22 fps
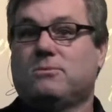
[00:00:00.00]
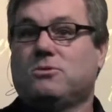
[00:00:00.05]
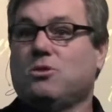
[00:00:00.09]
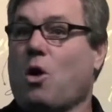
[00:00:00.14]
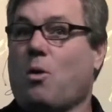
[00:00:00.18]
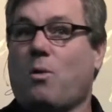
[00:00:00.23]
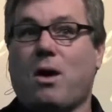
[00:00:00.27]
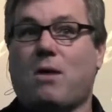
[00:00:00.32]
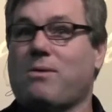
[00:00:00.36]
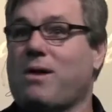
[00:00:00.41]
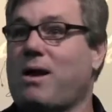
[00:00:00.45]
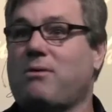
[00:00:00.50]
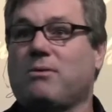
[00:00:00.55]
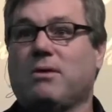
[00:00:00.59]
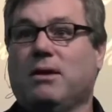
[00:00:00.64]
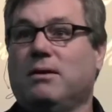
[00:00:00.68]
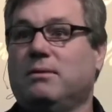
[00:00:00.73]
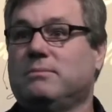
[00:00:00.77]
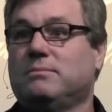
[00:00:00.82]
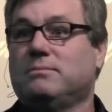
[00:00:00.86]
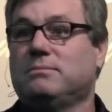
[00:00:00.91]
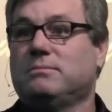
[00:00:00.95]
No way around
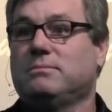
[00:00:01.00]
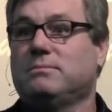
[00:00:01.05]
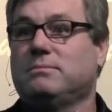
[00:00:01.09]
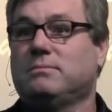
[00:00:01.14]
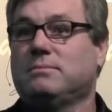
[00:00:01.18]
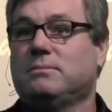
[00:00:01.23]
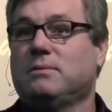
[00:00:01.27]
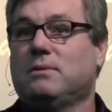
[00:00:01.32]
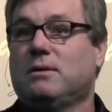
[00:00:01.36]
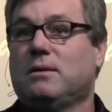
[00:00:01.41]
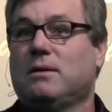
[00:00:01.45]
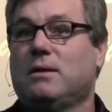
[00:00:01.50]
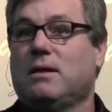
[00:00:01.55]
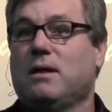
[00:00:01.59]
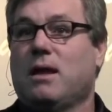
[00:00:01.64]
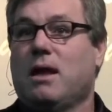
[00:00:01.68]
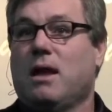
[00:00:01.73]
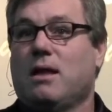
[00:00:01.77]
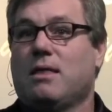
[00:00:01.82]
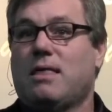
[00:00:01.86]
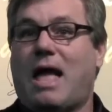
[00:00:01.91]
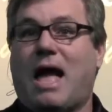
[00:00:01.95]
it.
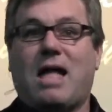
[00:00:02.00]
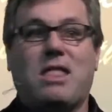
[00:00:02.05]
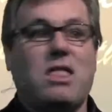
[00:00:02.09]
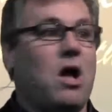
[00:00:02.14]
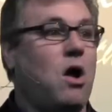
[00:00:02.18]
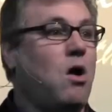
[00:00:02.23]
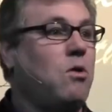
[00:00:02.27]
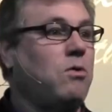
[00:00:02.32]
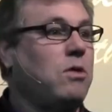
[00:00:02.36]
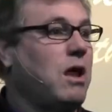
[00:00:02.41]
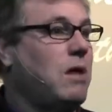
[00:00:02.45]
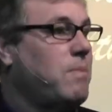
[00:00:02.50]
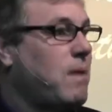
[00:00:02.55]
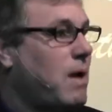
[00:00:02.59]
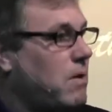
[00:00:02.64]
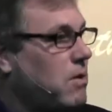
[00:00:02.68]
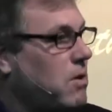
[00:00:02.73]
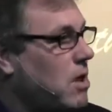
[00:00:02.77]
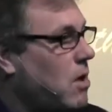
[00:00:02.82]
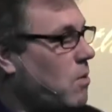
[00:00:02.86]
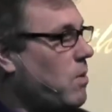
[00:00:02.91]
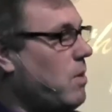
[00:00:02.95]
Now, I know
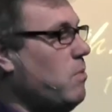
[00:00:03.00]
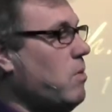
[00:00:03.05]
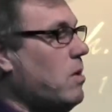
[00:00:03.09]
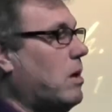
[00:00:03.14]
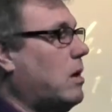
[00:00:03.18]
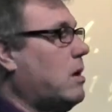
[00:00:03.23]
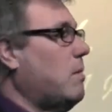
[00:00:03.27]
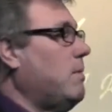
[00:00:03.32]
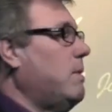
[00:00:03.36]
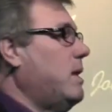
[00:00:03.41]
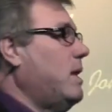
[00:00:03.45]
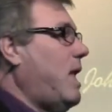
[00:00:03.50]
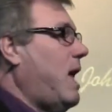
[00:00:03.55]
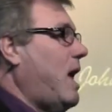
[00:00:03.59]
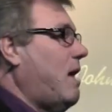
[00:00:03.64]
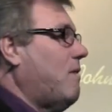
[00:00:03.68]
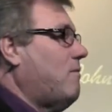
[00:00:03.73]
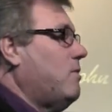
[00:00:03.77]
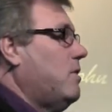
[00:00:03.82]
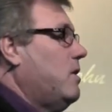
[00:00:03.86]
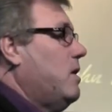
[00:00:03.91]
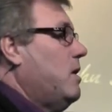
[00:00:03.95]
everybody, you know, we want to come in and
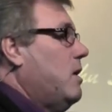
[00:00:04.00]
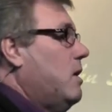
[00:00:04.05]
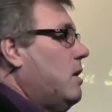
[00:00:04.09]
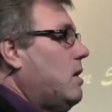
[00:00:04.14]
have,